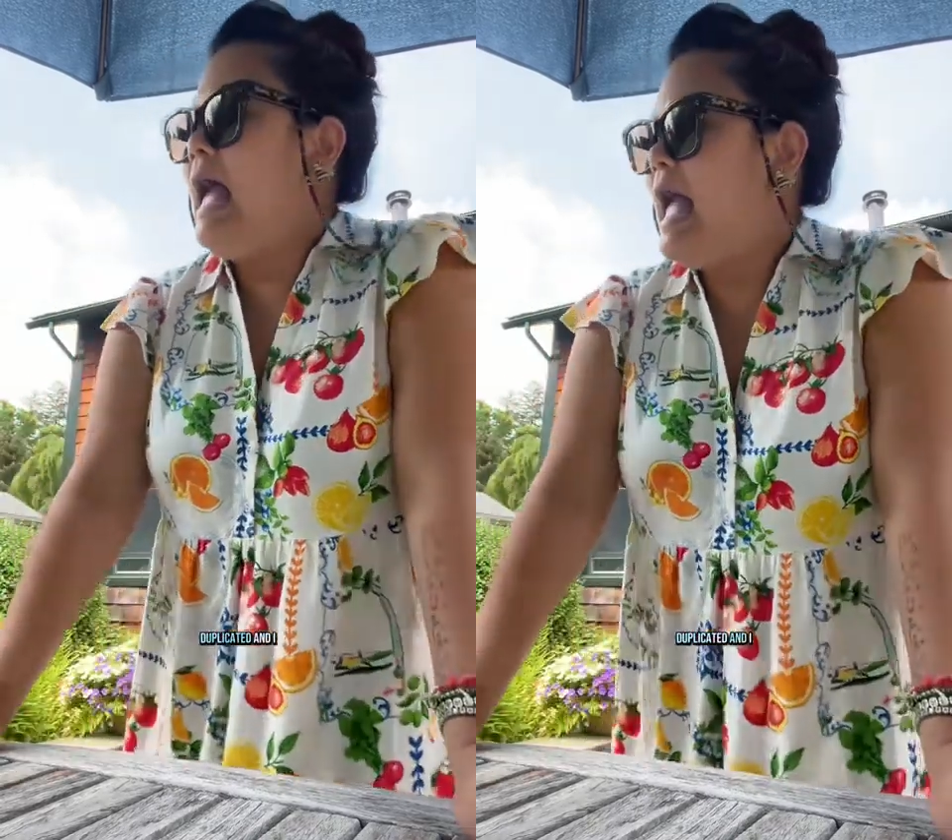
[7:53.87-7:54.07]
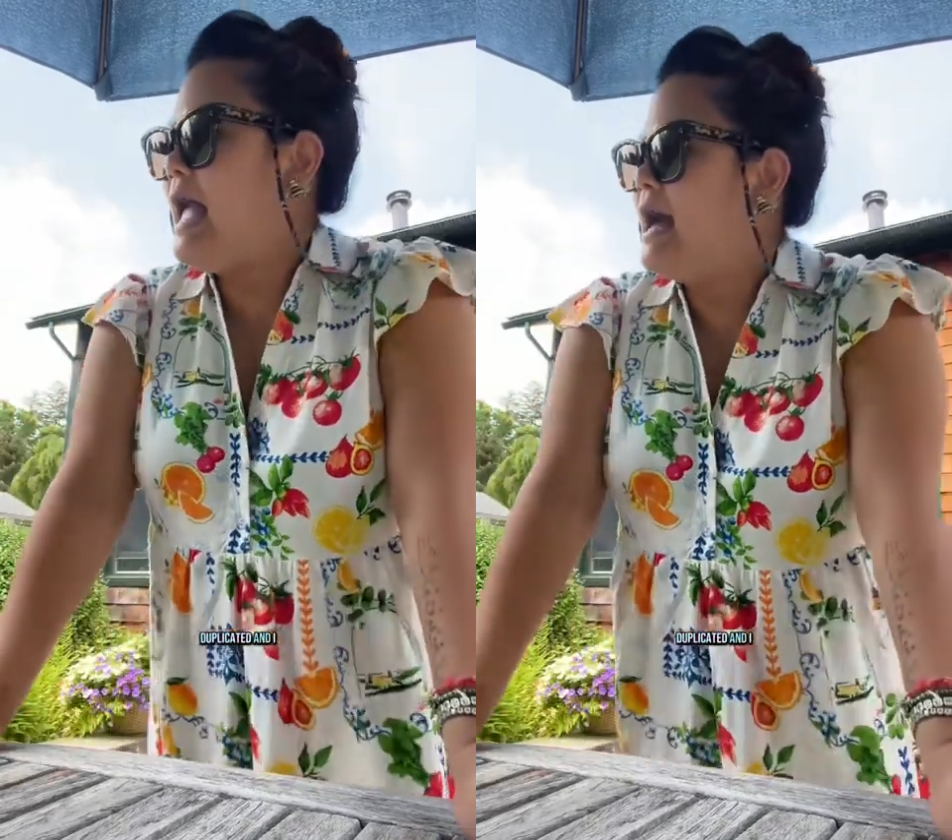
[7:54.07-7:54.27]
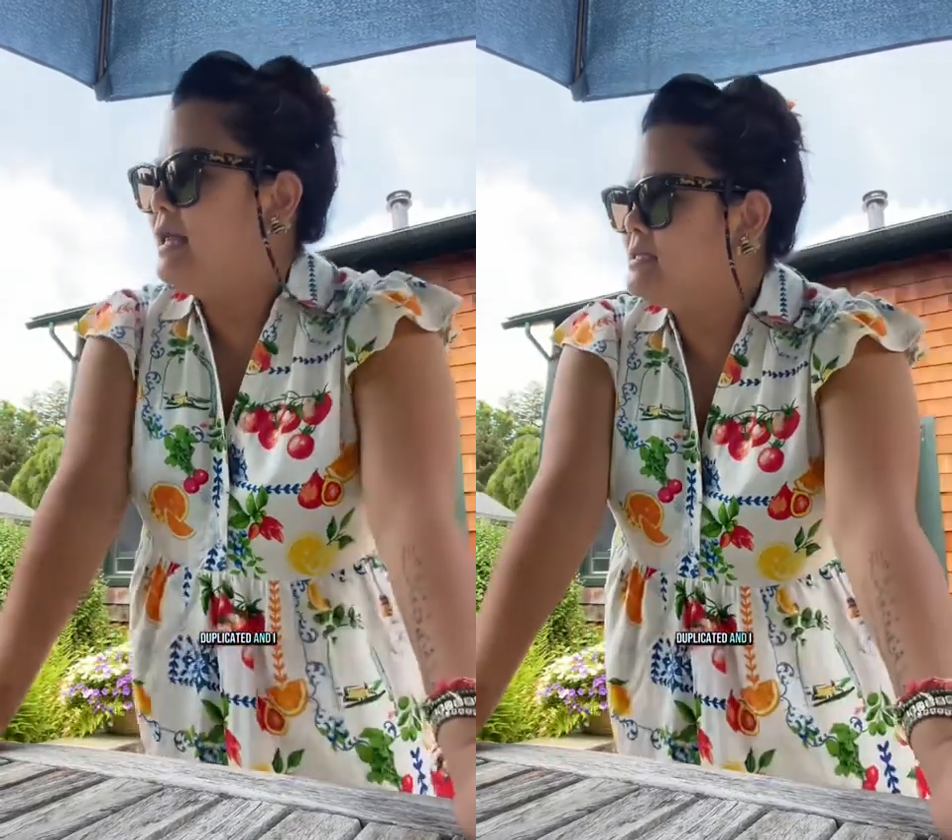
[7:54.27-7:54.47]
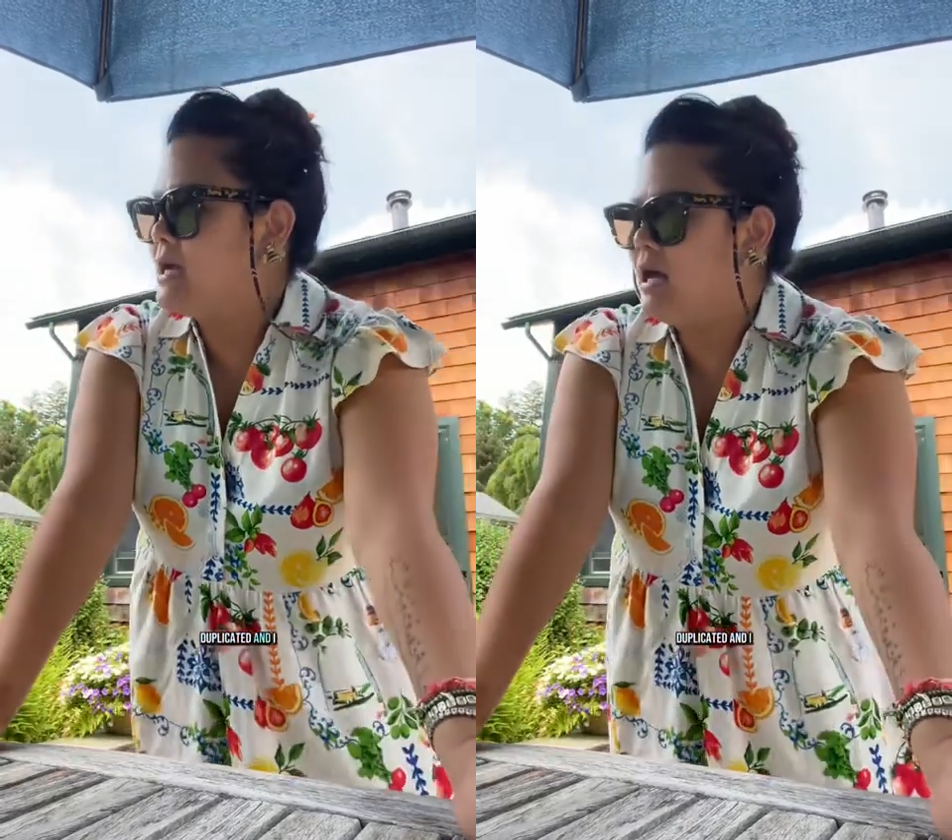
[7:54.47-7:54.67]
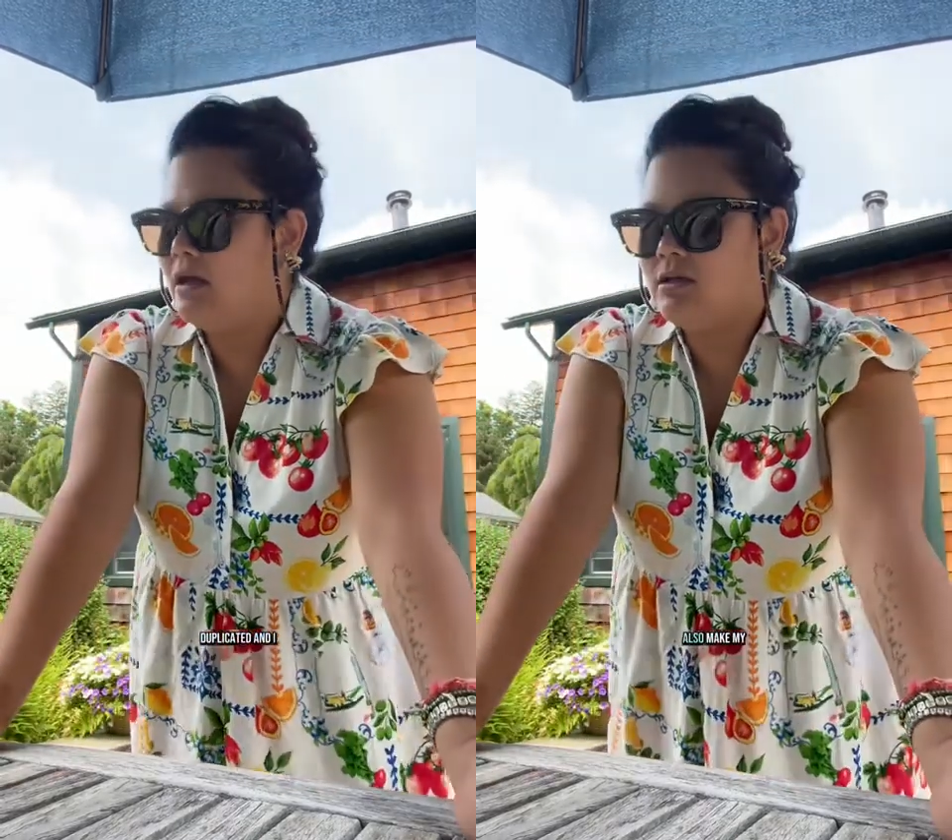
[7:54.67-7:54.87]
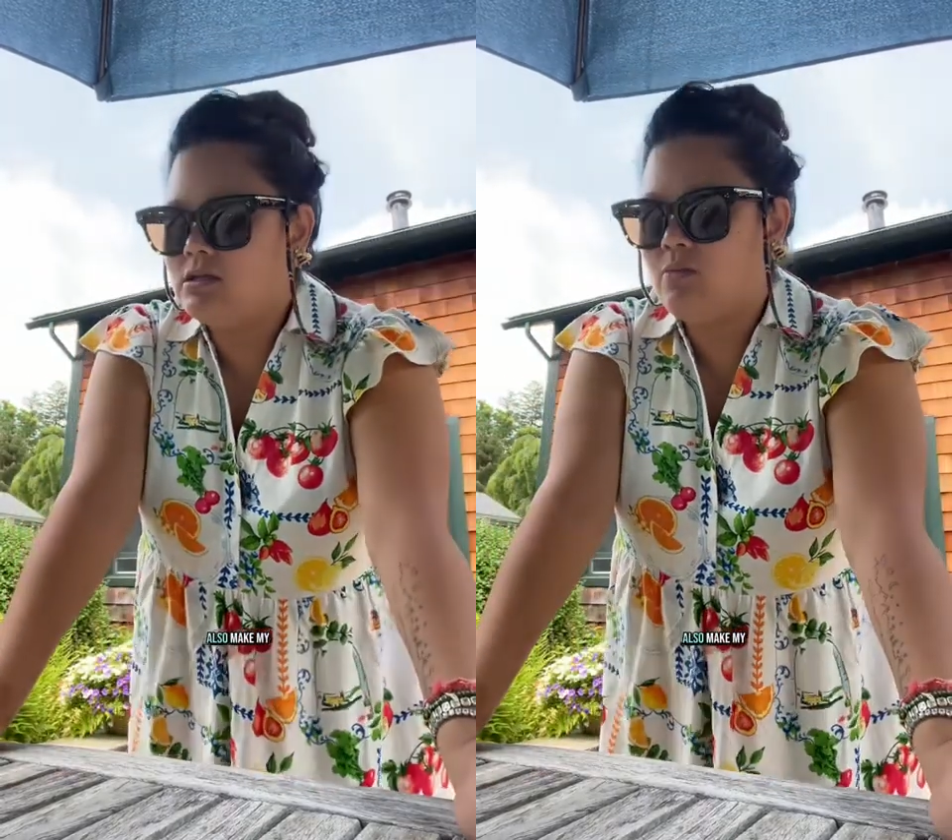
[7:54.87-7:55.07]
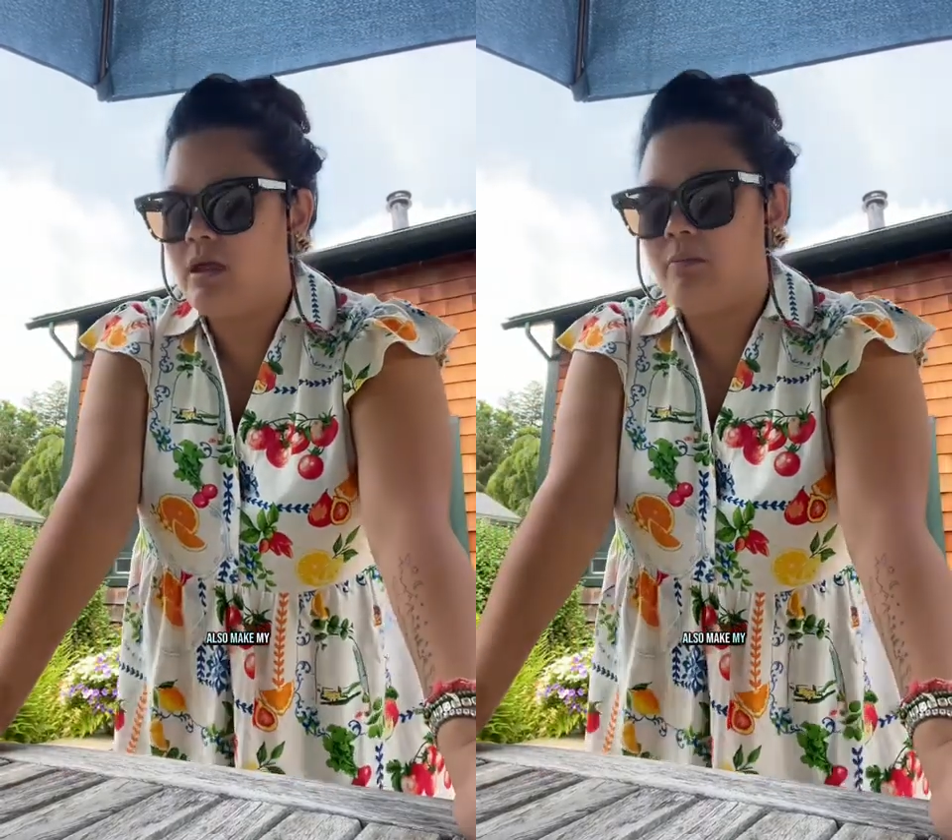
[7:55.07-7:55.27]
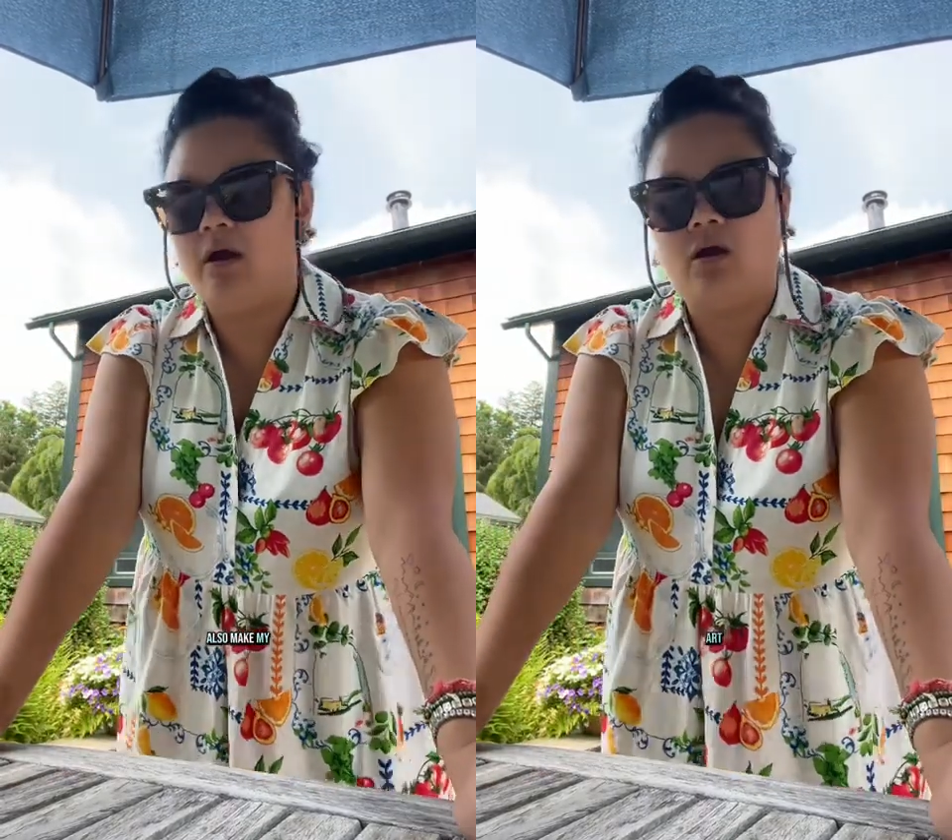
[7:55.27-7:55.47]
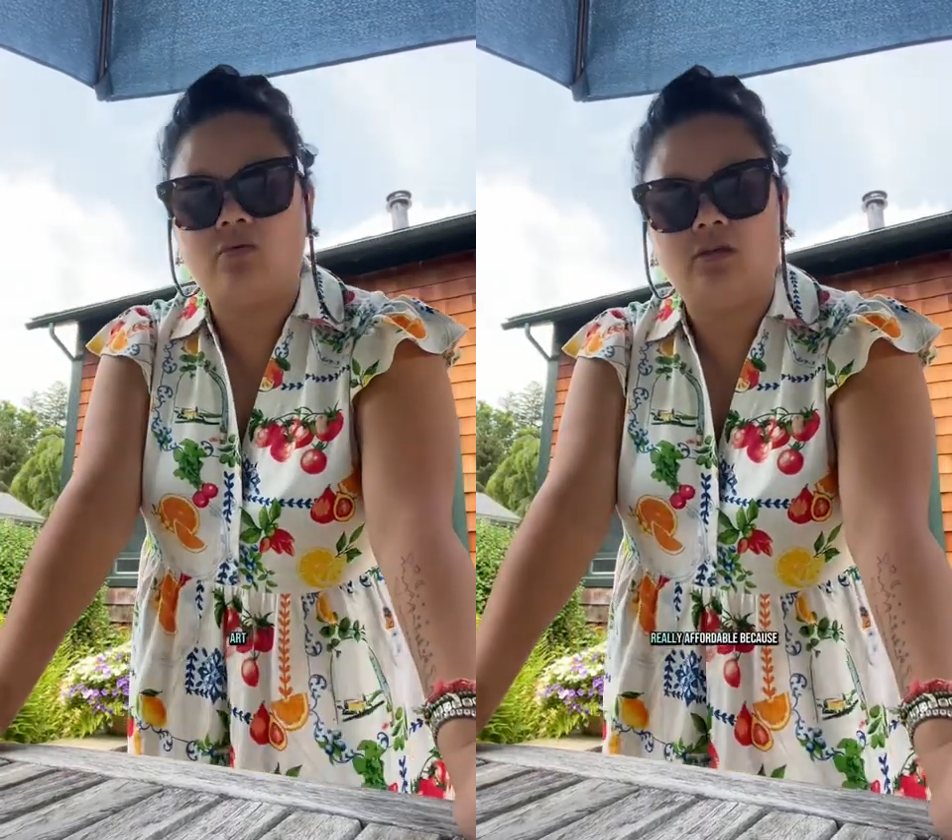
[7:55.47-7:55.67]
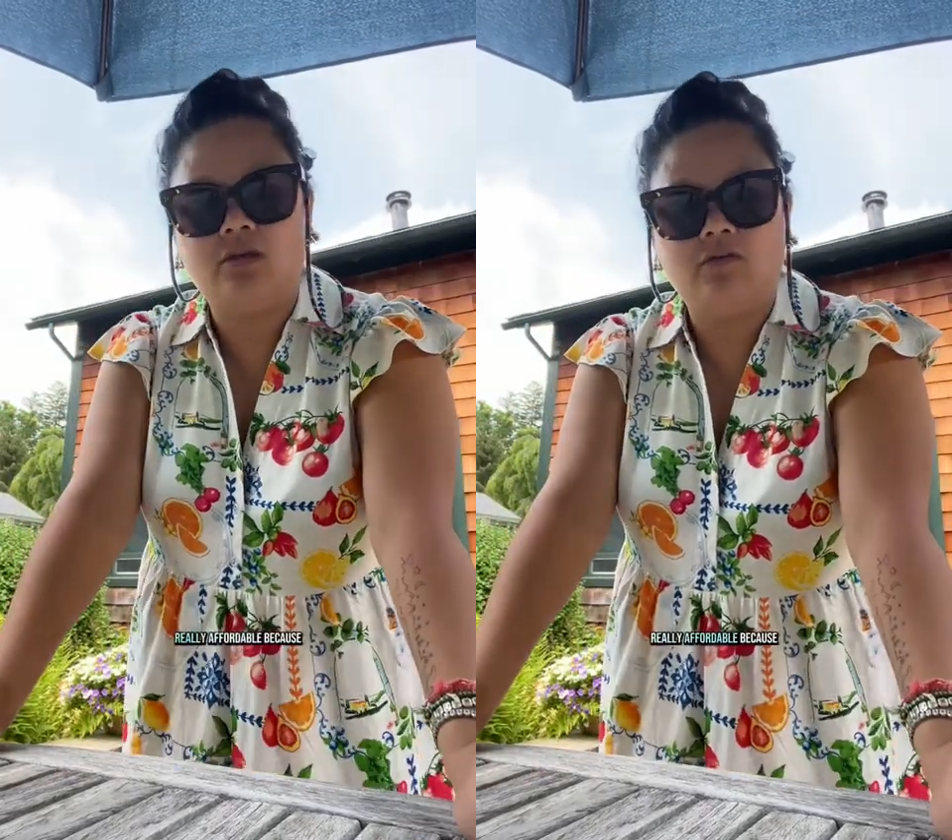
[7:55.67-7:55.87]
And I also make my art
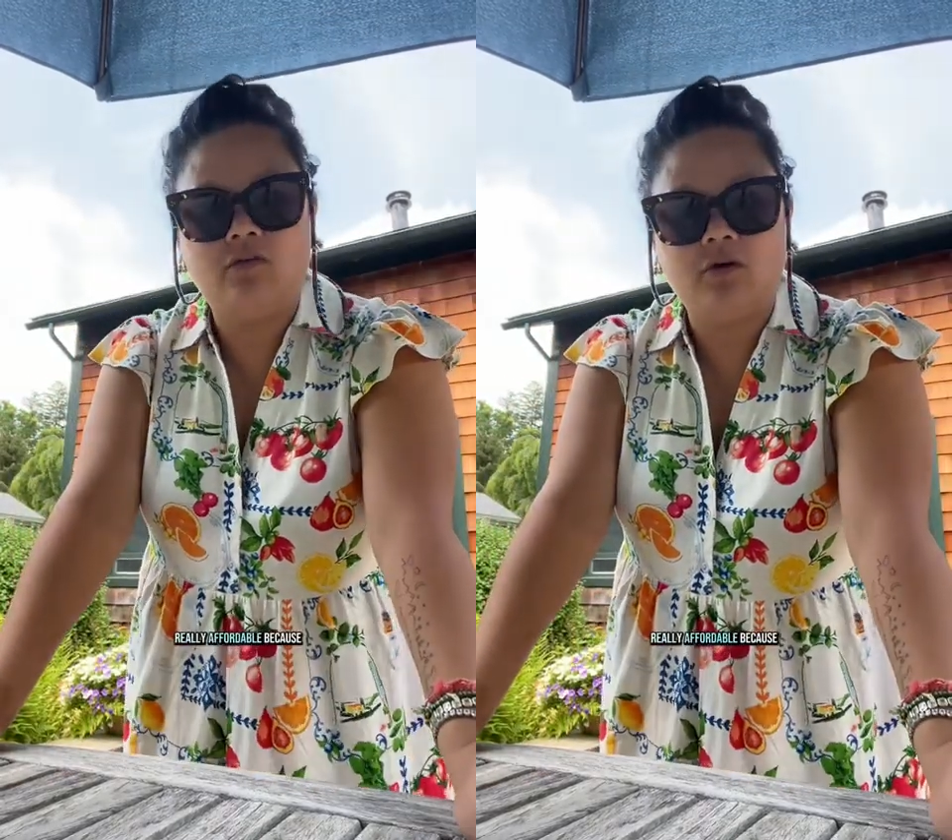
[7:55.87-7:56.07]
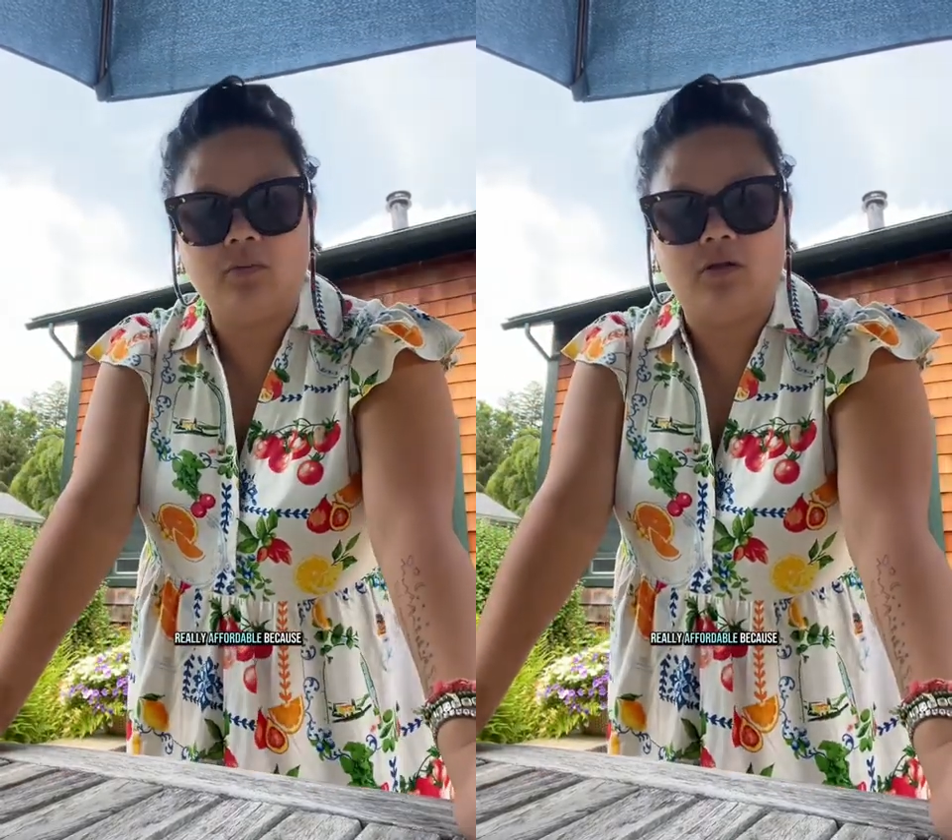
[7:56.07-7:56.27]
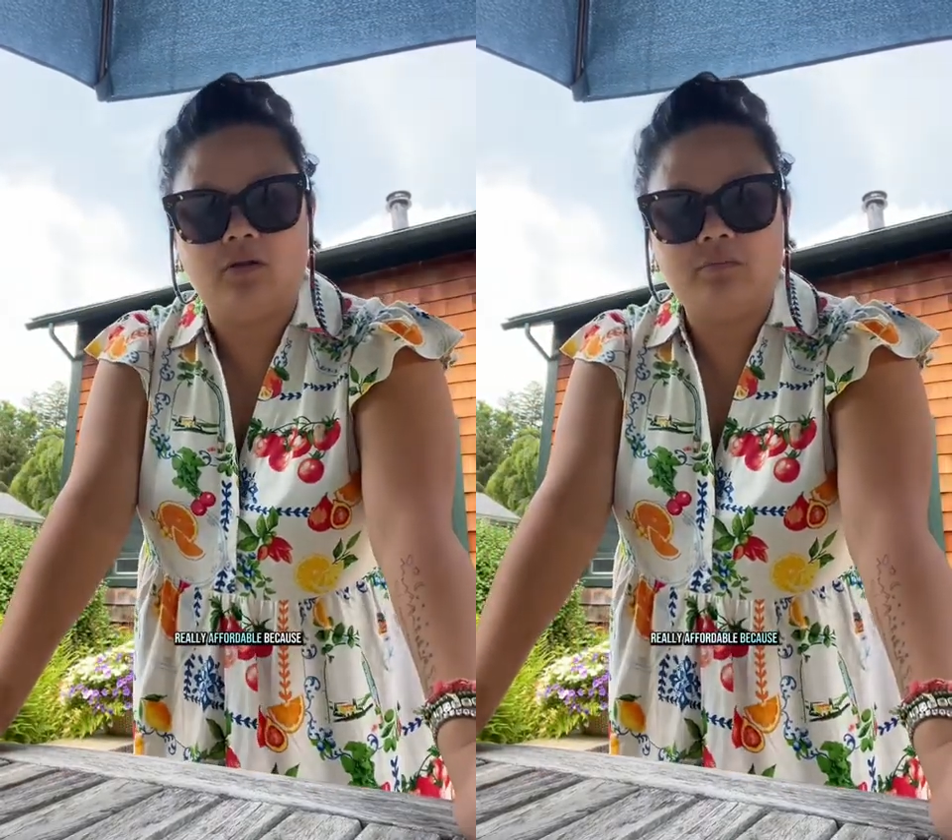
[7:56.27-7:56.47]
really affordable,